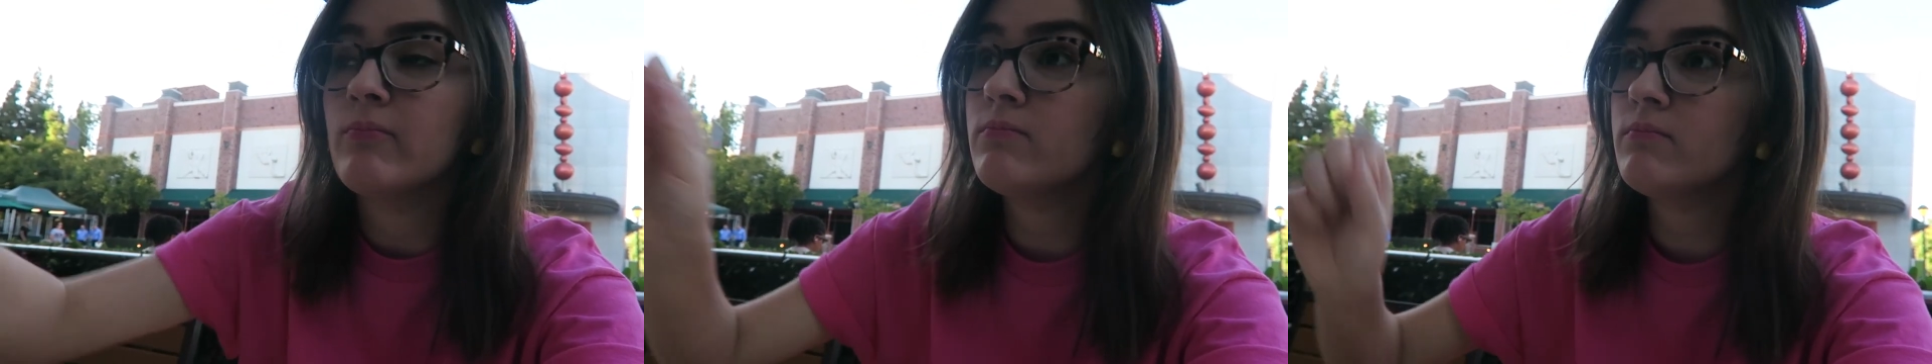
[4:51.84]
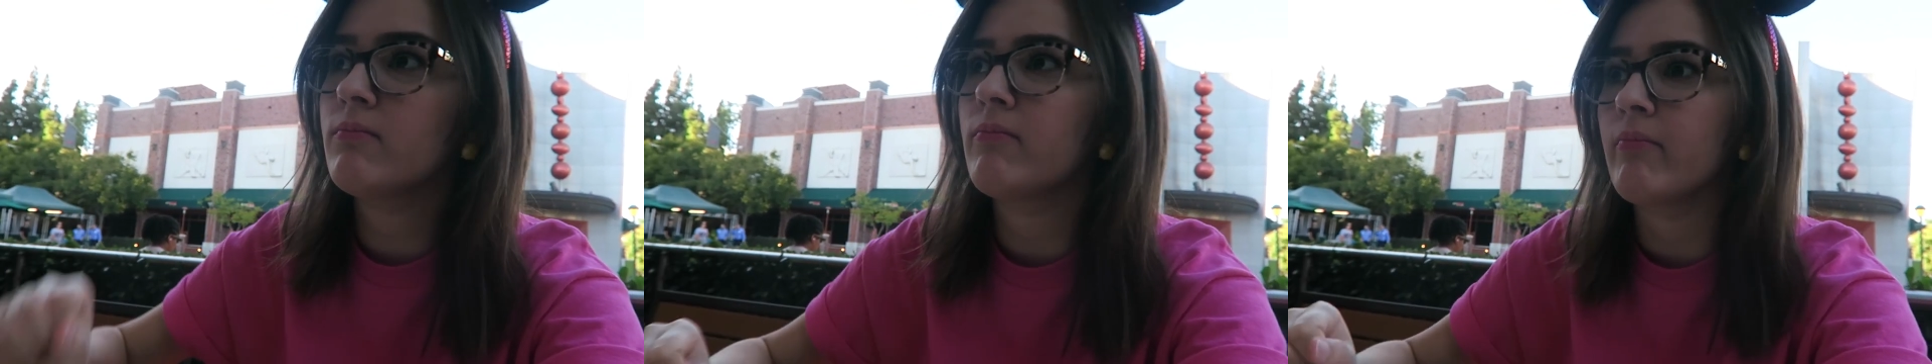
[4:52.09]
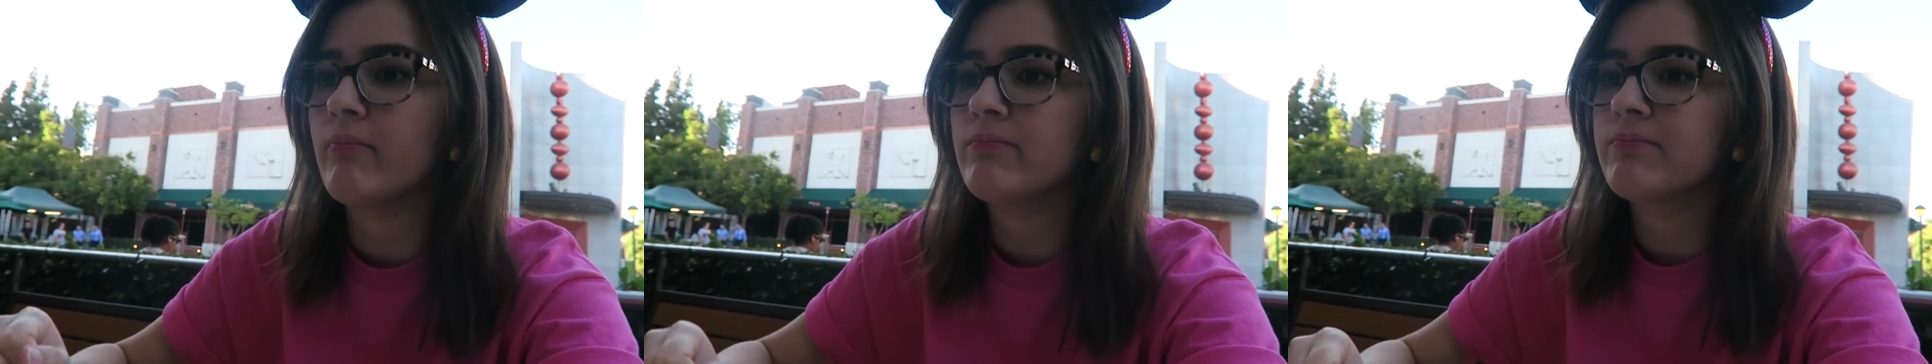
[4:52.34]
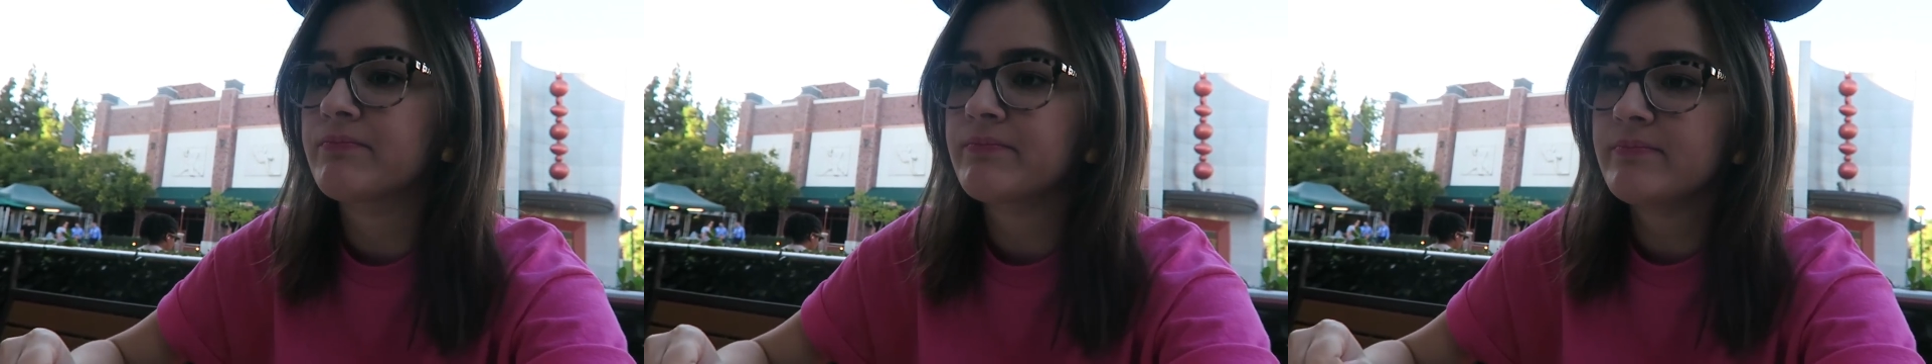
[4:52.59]

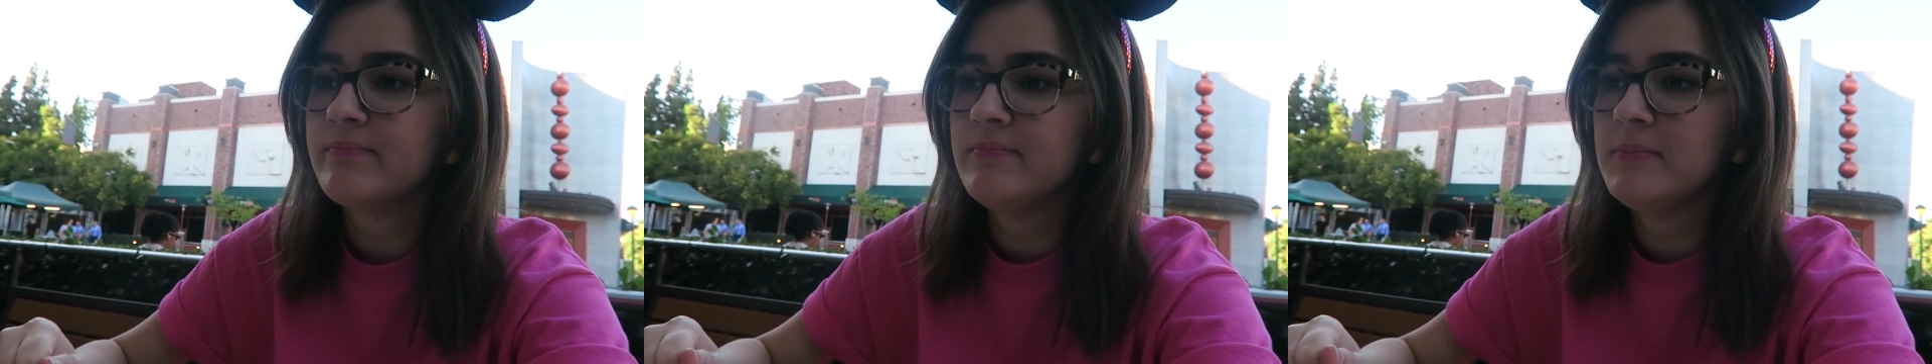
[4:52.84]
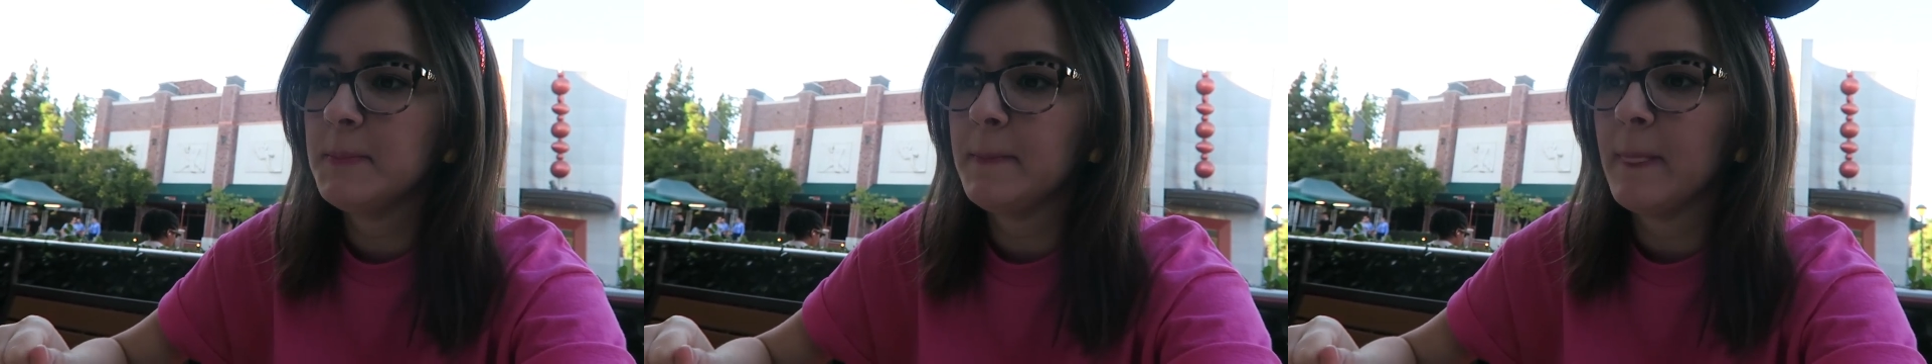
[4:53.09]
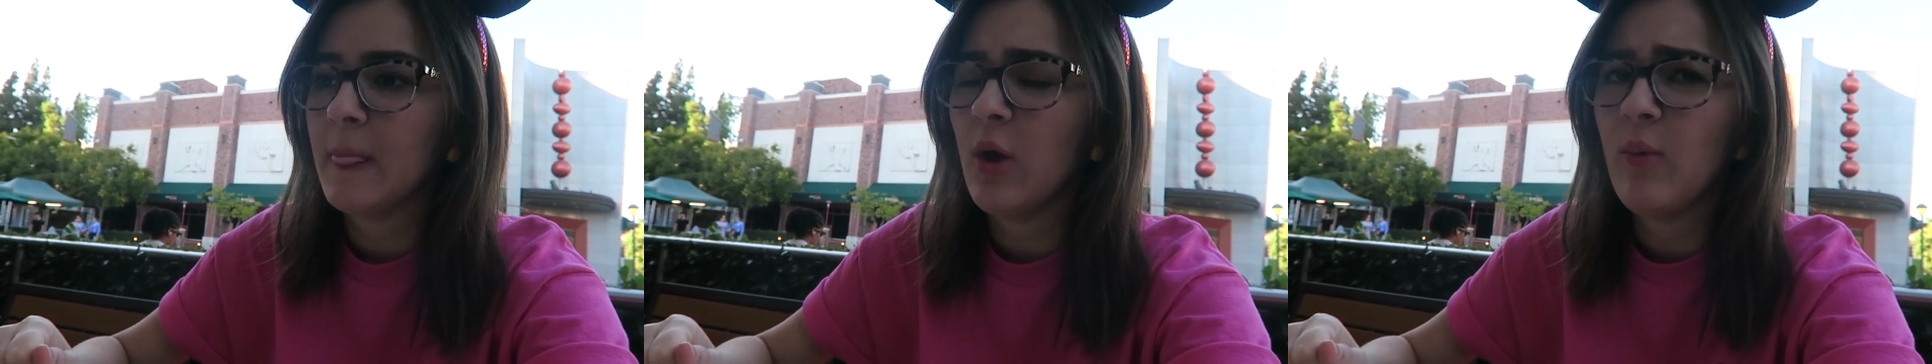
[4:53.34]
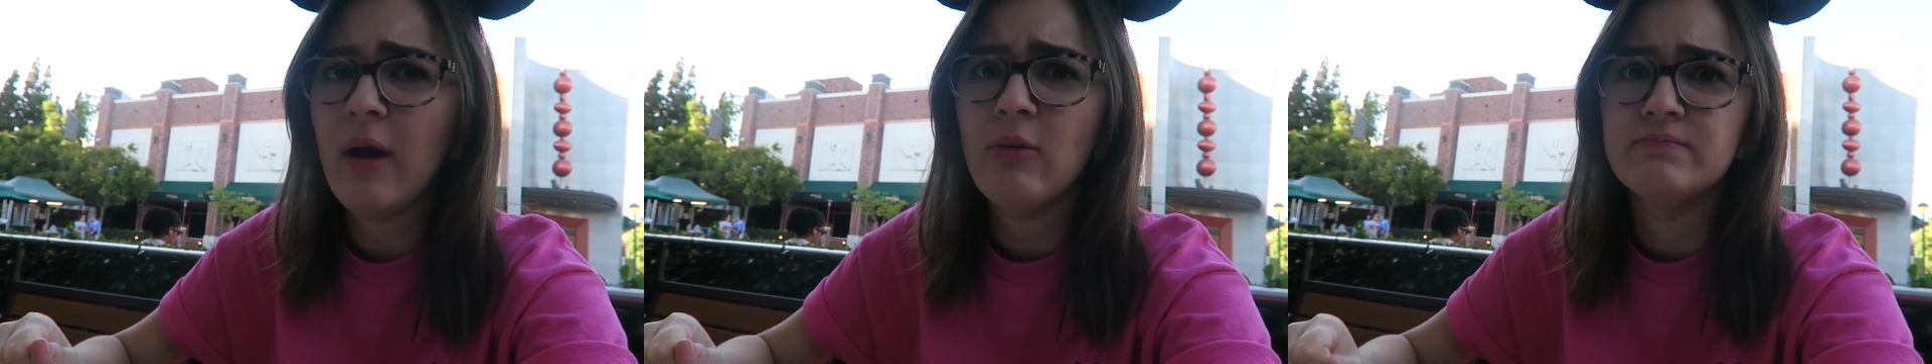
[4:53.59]
Mmm.
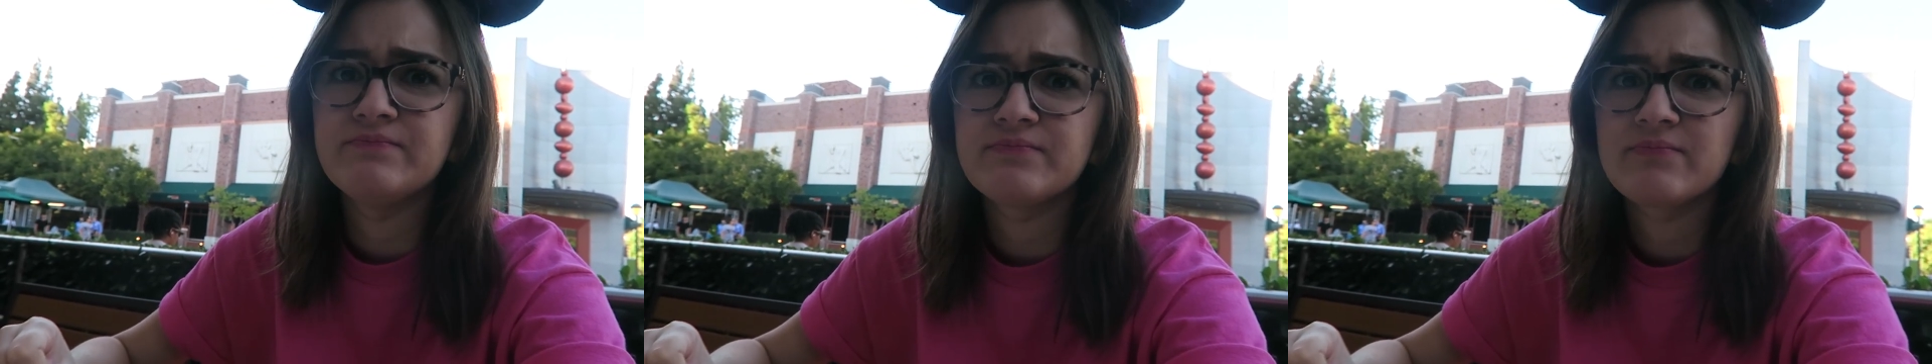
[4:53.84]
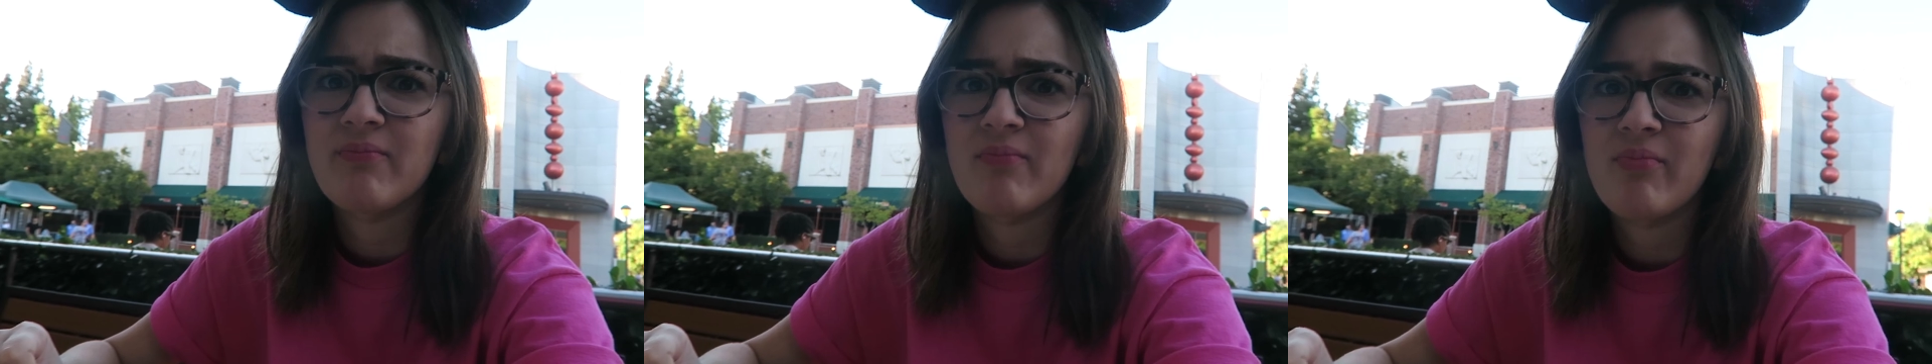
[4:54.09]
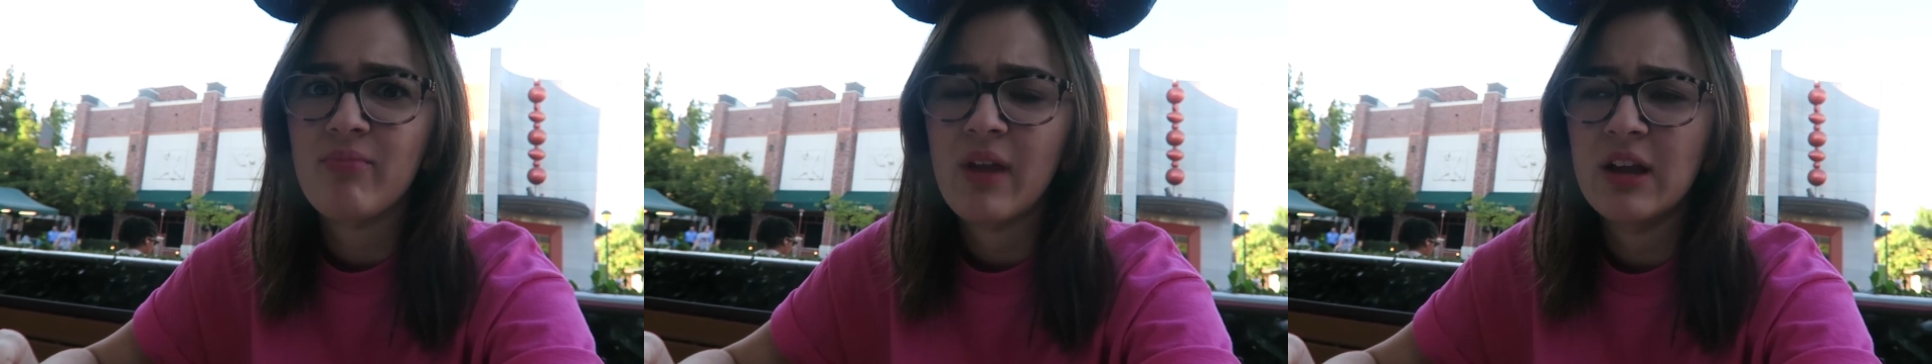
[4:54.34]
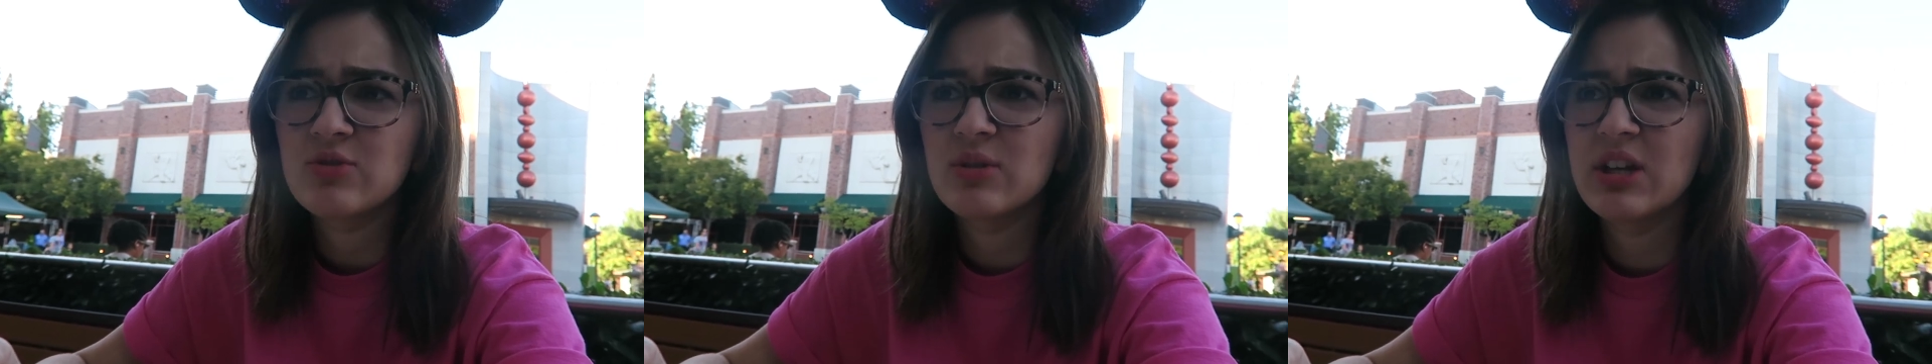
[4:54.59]
Oh wow,
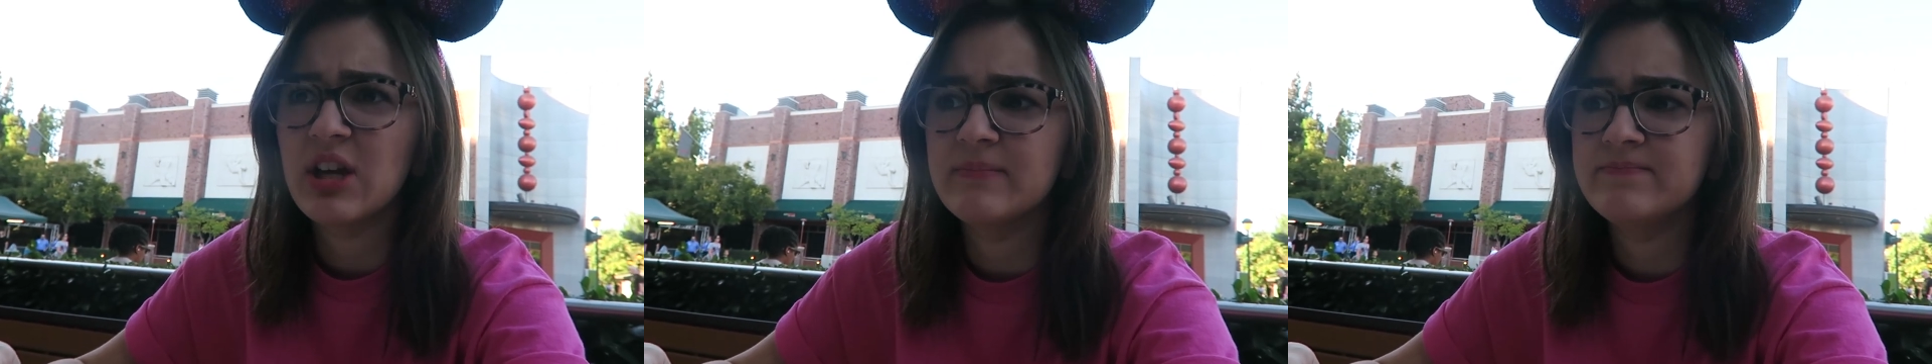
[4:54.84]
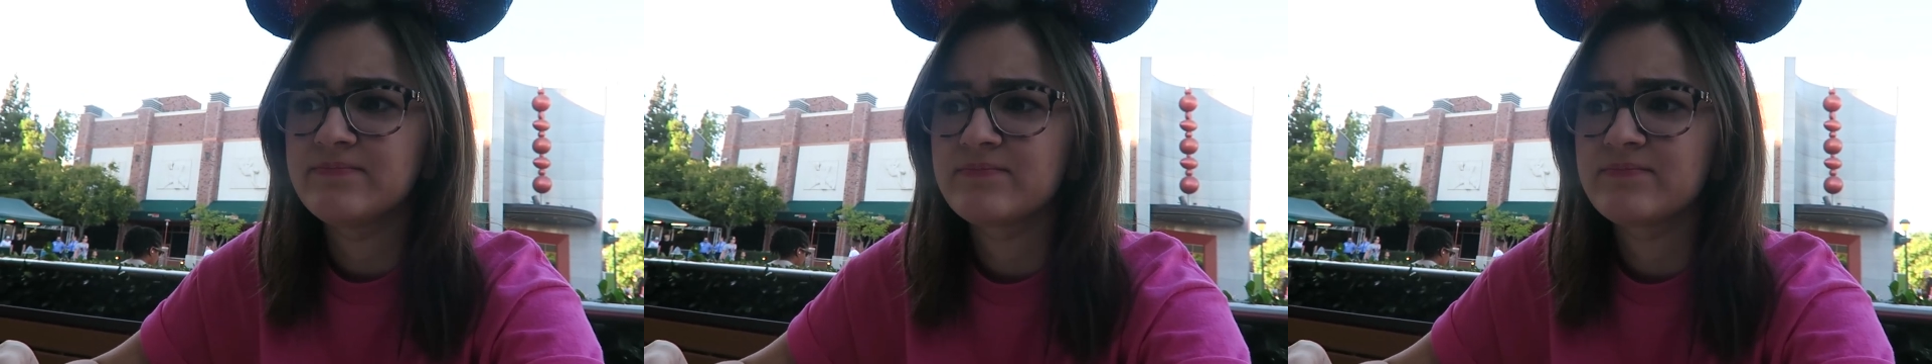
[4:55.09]
that's really good.